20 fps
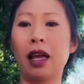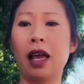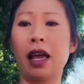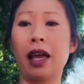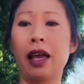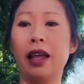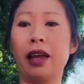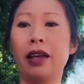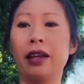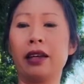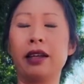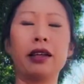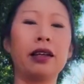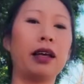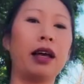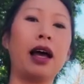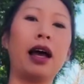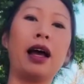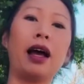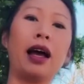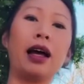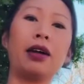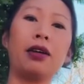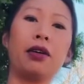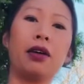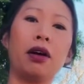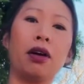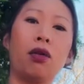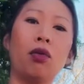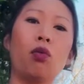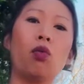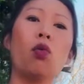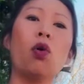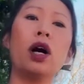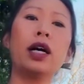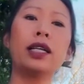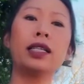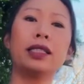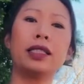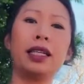And I don't know,
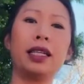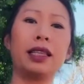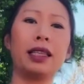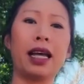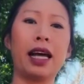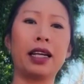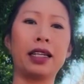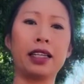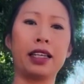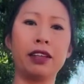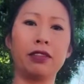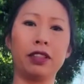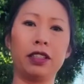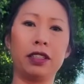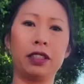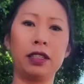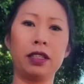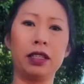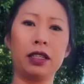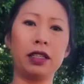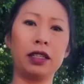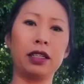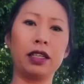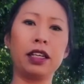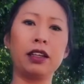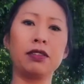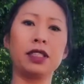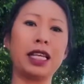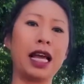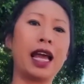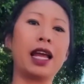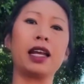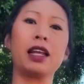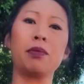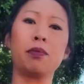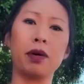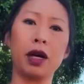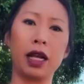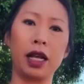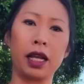what is it that gives
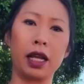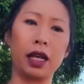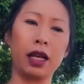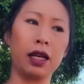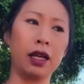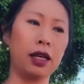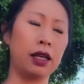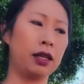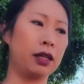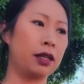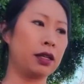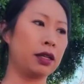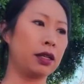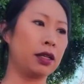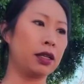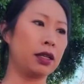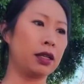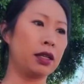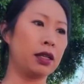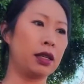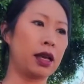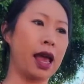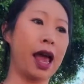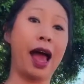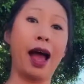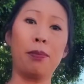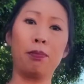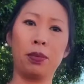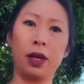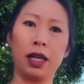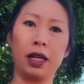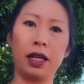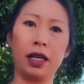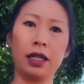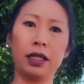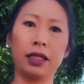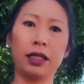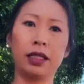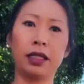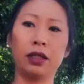anybody
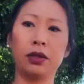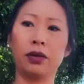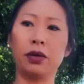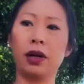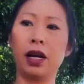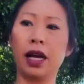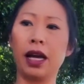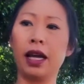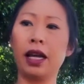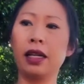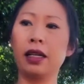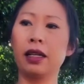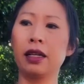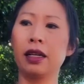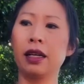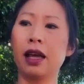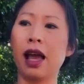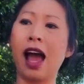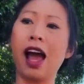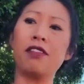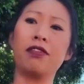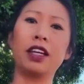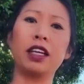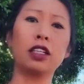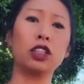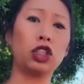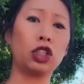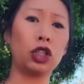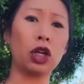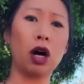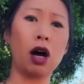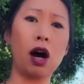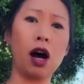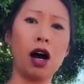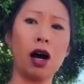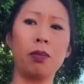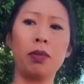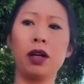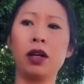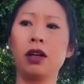happiness, right? Having a
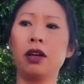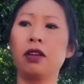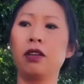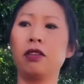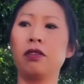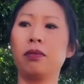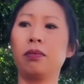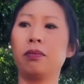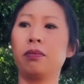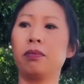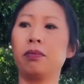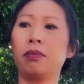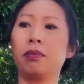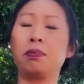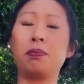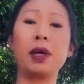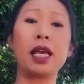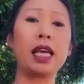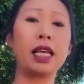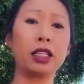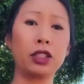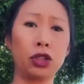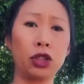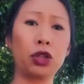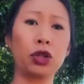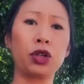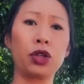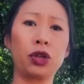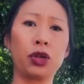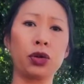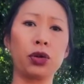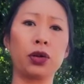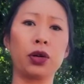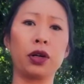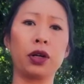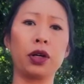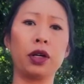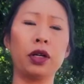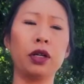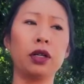job, being
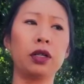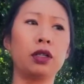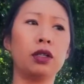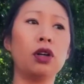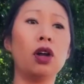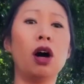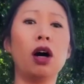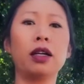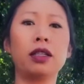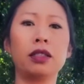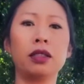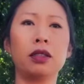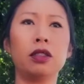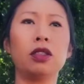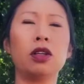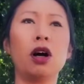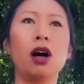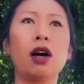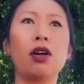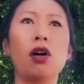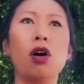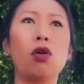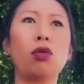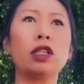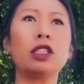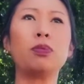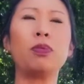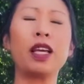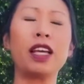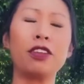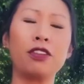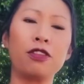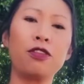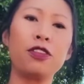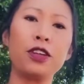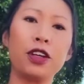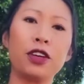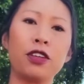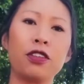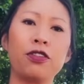secure, not always being
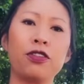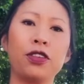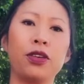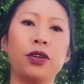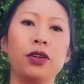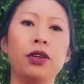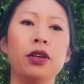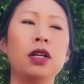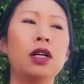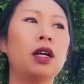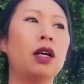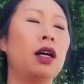fearful,